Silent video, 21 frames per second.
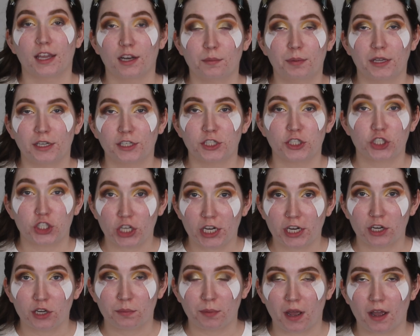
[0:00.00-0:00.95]
An opinion
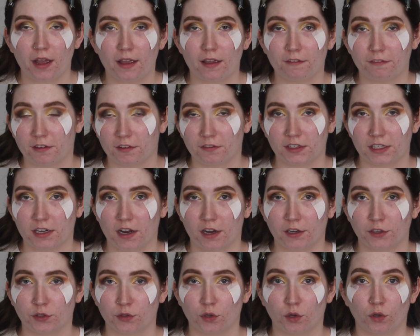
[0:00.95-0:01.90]
shared by
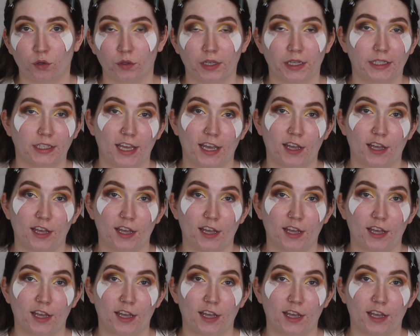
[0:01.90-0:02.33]
59-year-old